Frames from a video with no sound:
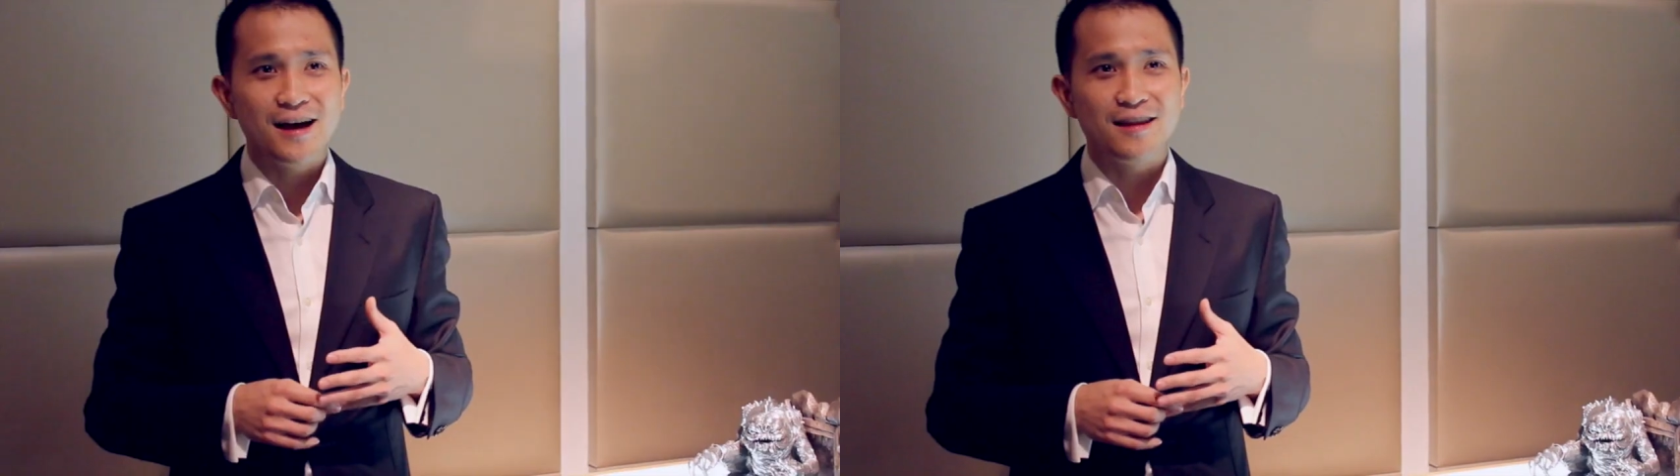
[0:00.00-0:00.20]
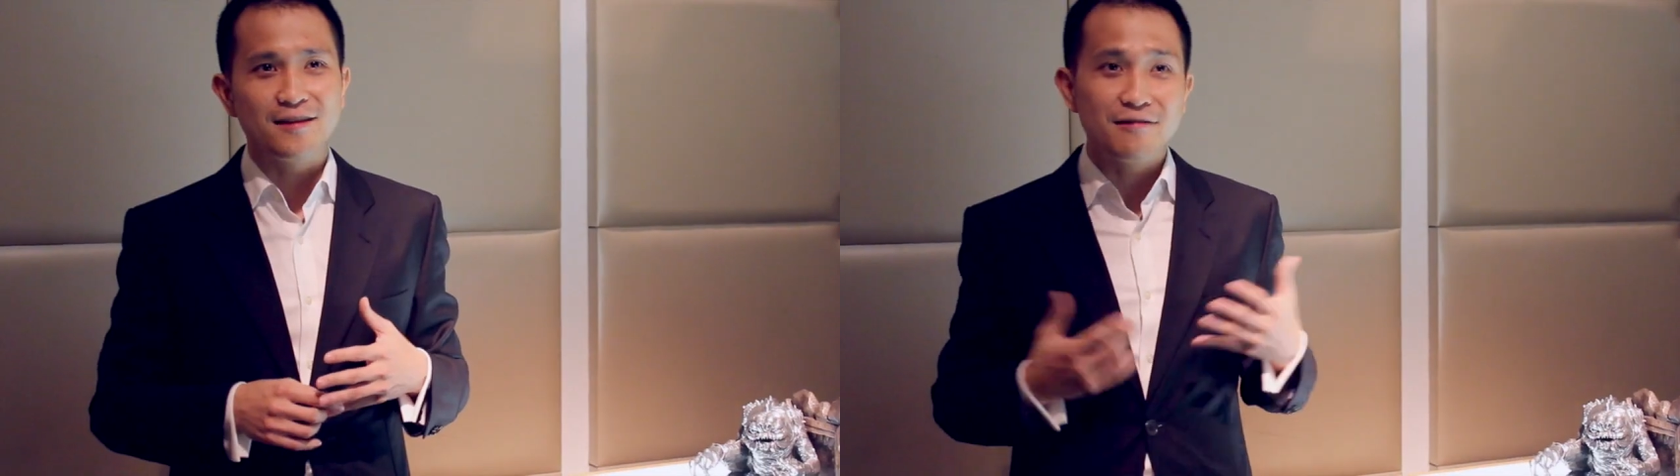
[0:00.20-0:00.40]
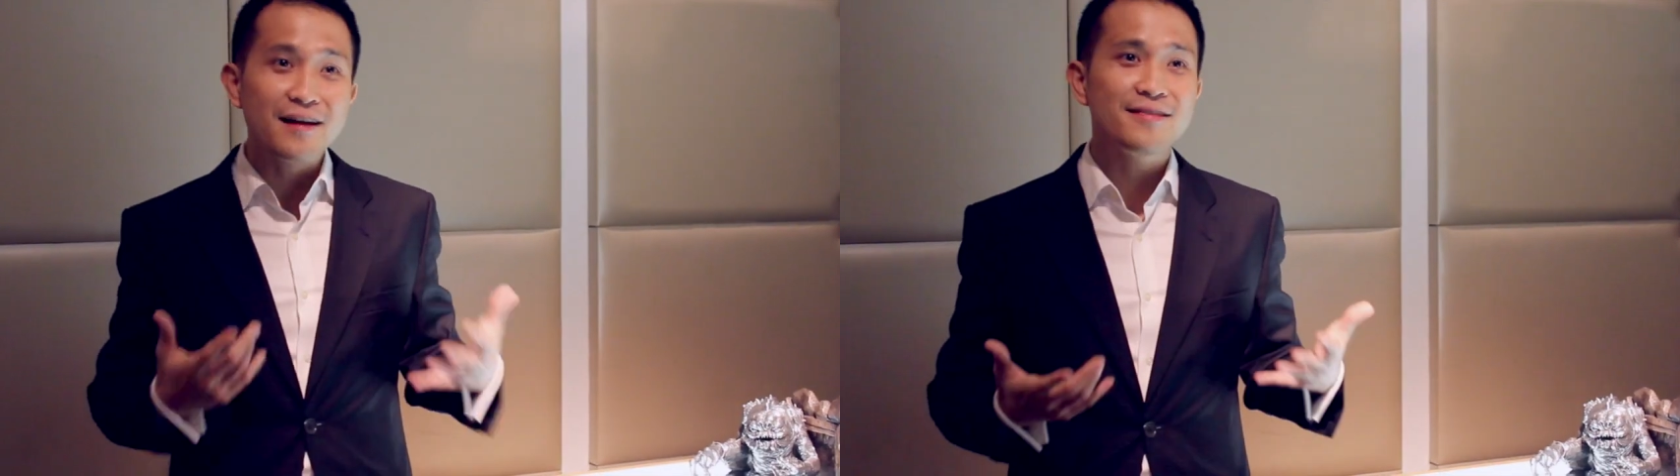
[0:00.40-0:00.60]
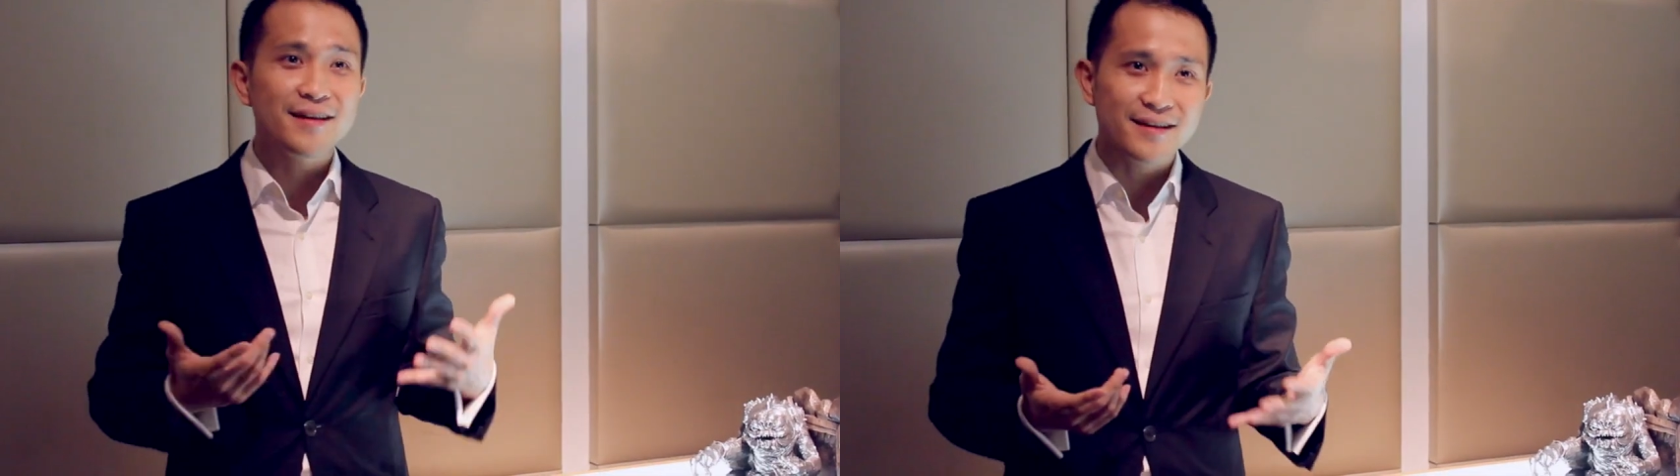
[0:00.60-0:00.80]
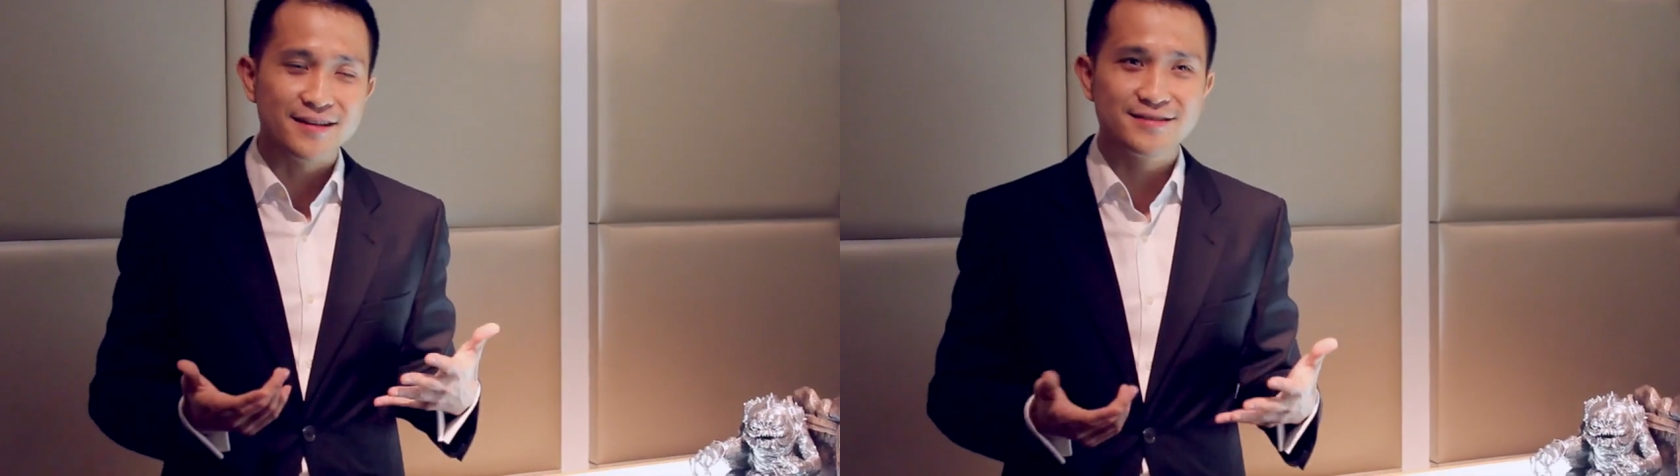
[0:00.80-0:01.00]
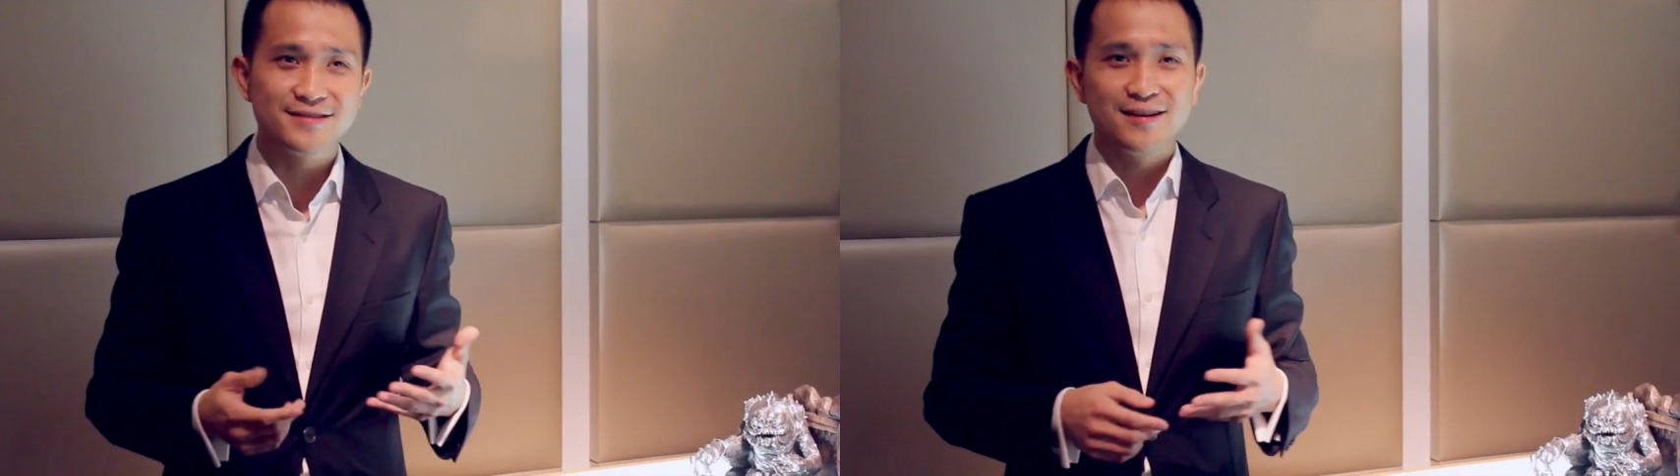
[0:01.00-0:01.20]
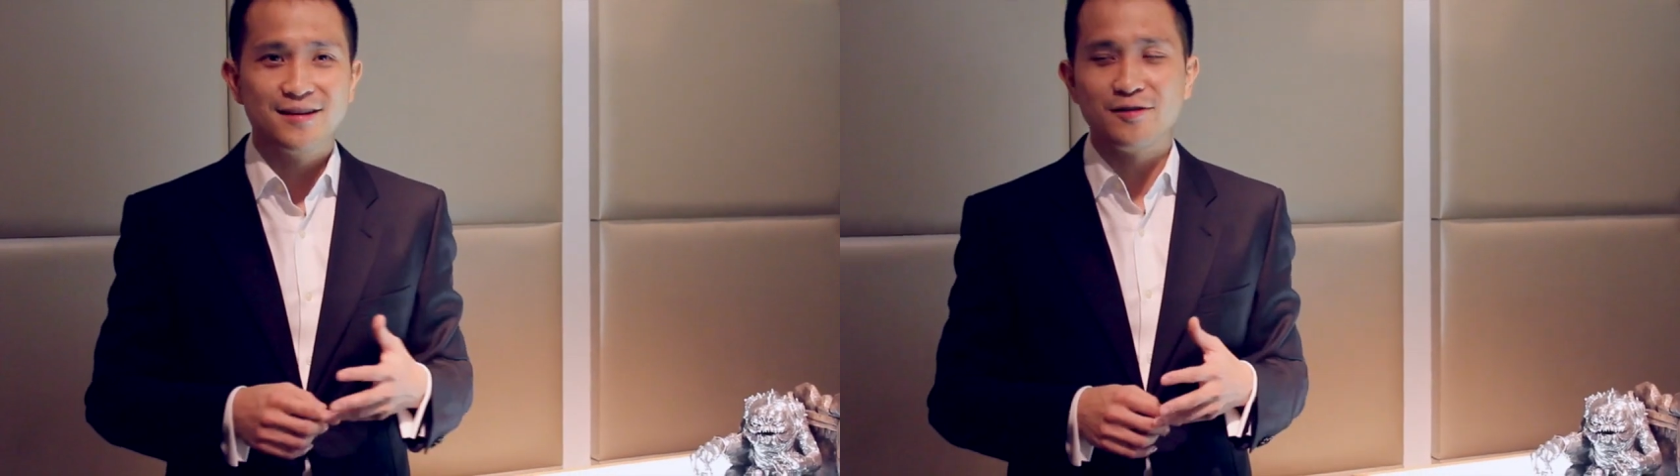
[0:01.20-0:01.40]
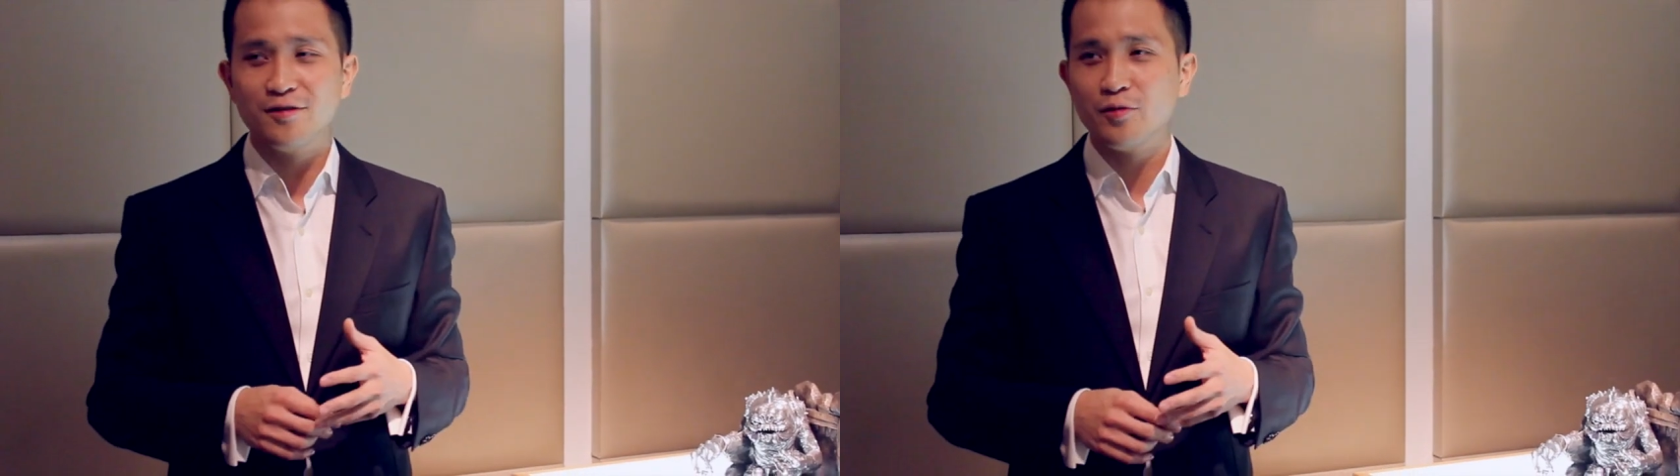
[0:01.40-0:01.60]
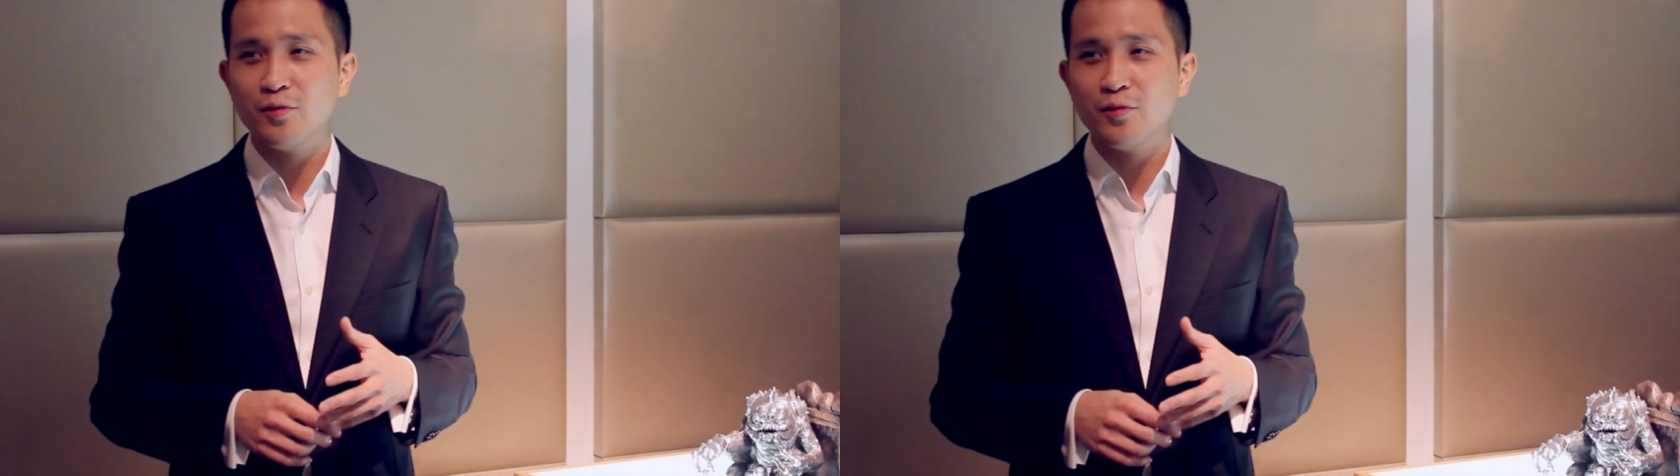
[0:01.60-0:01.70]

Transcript: And the great thing is, you know,